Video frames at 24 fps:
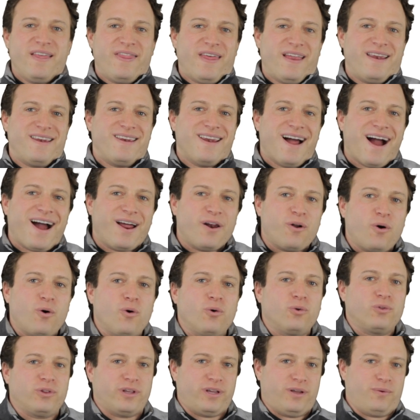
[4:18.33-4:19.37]
that not
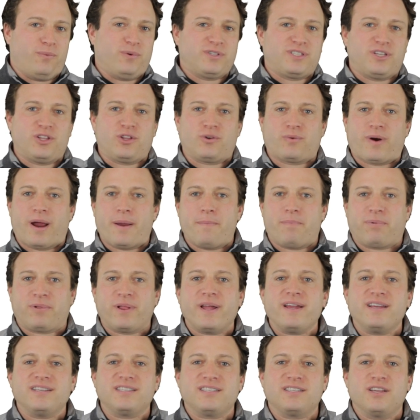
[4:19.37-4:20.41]
only was in the right
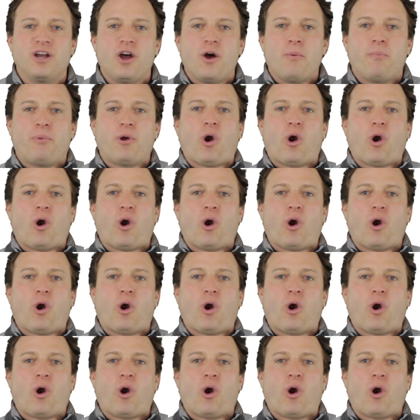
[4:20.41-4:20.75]
place,